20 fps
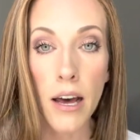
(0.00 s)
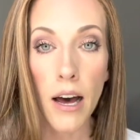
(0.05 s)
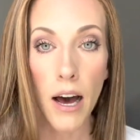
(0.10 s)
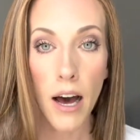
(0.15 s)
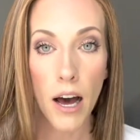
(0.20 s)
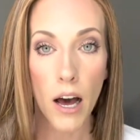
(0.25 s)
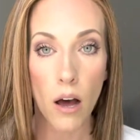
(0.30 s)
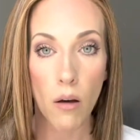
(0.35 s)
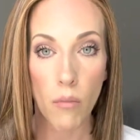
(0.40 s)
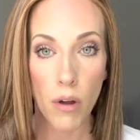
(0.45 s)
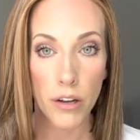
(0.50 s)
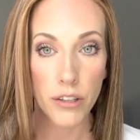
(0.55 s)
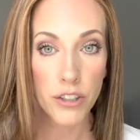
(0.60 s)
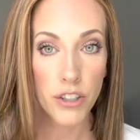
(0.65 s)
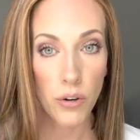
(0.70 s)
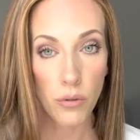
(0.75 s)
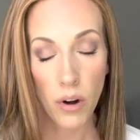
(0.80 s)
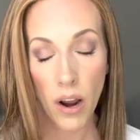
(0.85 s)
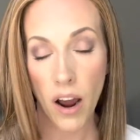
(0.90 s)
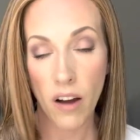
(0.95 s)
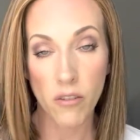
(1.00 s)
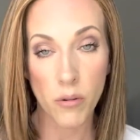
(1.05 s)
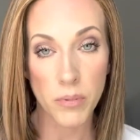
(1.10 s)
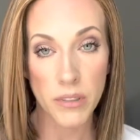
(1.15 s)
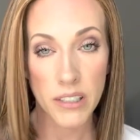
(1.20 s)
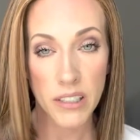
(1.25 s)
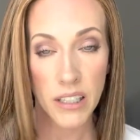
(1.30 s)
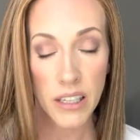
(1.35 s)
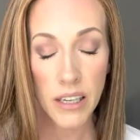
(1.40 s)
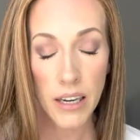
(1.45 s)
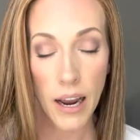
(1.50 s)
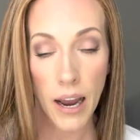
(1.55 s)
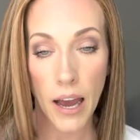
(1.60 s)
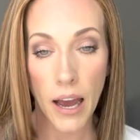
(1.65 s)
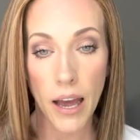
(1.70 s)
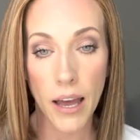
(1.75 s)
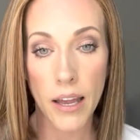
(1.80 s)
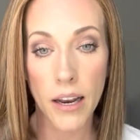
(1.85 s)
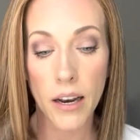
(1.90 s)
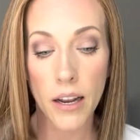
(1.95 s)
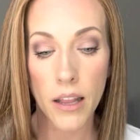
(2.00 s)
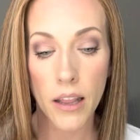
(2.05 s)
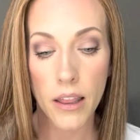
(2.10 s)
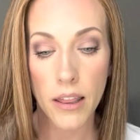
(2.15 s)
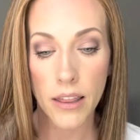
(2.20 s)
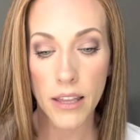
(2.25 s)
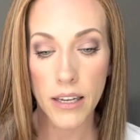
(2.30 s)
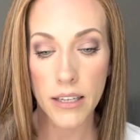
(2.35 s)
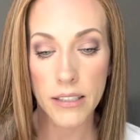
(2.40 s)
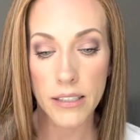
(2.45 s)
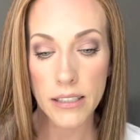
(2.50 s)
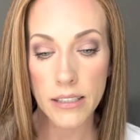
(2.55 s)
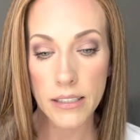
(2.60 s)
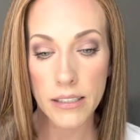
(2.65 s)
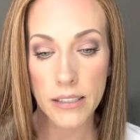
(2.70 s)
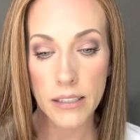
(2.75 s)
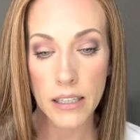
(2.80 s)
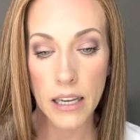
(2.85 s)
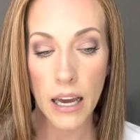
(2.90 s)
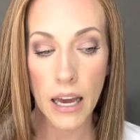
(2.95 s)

and don't have a petite head, this